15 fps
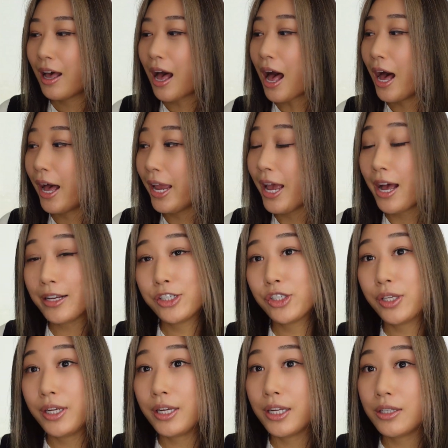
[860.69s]
I
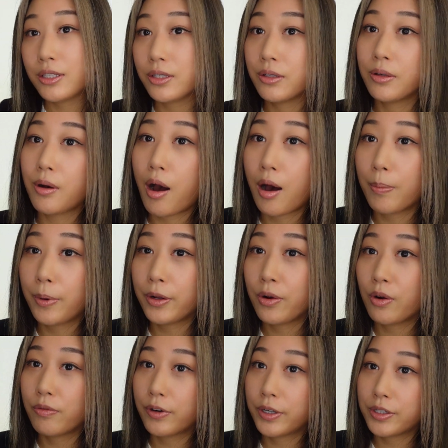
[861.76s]
actually need to hop on
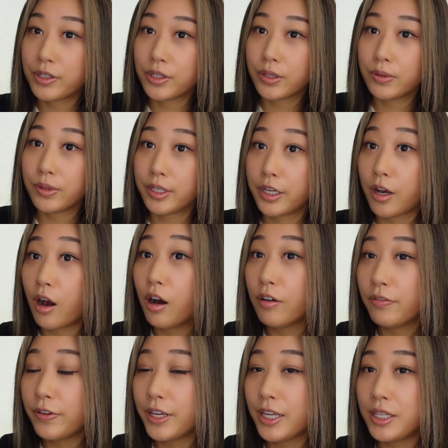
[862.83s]
over to the
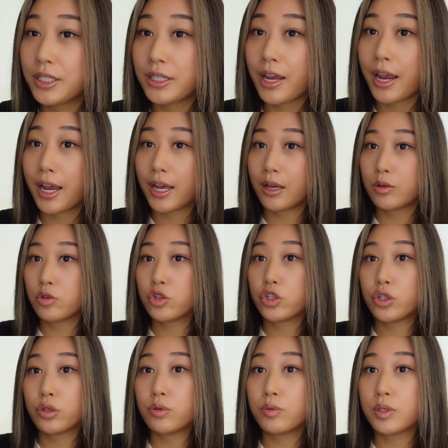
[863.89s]
office and
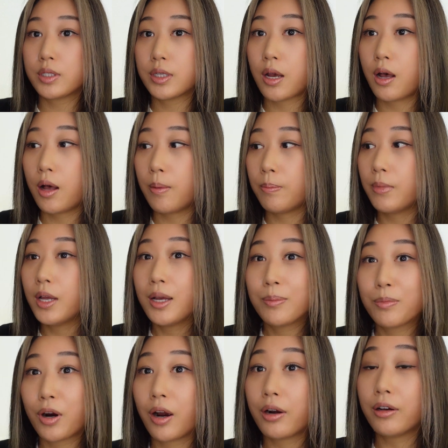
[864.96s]
shoot some
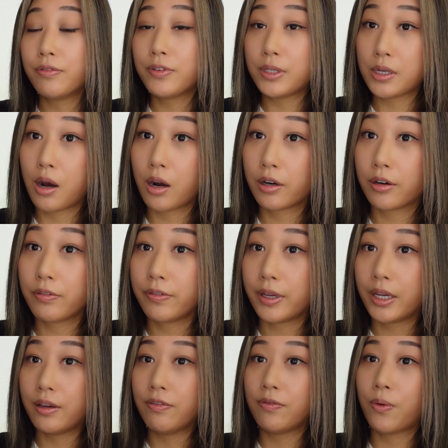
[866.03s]
product
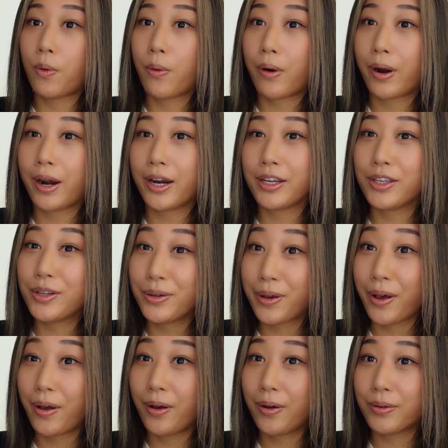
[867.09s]
photography for
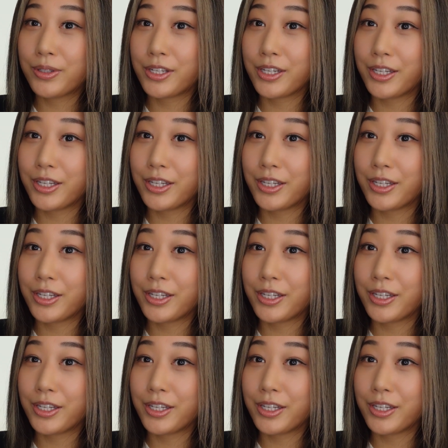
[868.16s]
Yuko to